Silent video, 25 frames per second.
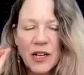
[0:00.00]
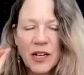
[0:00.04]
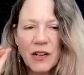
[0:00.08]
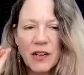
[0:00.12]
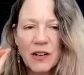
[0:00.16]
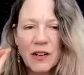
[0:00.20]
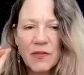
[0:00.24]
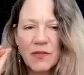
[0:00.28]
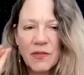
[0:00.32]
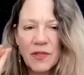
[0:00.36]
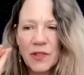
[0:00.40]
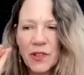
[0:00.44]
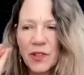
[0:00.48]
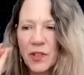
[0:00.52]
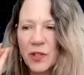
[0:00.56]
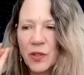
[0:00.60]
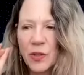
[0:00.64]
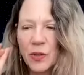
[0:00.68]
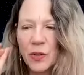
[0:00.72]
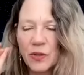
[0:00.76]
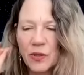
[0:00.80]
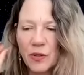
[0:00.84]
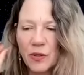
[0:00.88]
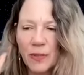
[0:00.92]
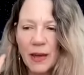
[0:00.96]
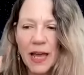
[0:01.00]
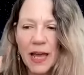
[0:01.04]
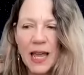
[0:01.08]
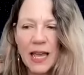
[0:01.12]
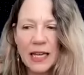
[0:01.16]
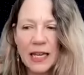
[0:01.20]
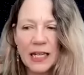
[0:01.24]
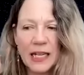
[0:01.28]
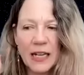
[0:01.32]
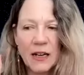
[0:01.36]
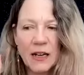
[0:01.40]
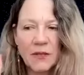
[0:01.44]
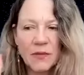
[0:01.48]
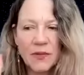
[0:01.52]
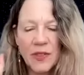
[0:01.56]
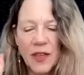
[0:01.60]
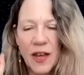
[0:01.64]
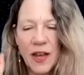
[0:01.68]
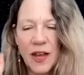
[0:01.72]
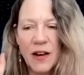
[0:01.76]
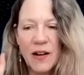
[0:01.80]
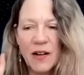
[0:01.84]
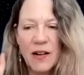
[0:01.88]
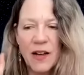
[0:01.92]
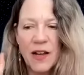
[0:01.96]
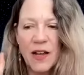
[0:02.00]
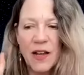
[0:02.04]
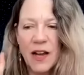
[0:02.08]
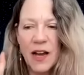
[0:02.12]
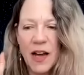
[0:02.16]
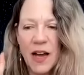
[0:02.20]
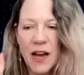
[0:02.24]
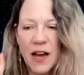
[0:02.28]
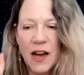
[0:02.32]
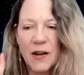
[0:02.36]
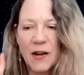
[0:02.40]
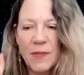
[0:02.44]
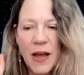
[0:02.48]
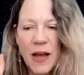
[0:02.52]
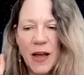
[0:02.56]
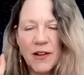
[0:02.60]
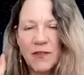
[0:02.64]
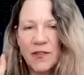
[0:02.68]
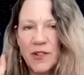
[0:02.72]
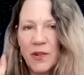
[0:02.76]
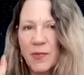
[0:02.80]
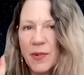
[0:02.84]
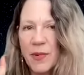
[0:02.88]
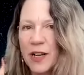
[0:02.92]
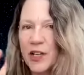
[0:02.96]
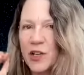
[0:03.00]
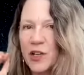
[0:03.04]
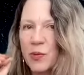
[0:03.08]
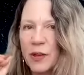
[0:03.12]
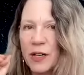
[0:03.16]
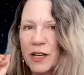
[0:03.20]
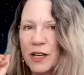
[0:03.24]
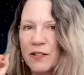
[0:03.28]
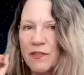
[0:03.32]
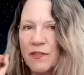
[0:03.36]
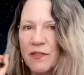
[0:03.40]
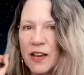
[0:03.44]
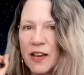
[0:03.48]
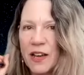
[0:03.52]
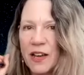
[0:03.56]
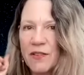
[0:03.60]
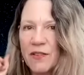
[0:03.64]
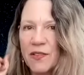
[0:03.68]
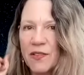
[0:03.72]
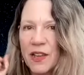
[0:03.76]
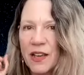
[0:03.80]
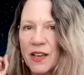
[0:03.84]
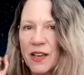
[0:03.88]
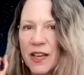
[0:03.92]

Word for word: of the two of them hanging out there um, after May twenty-fifth.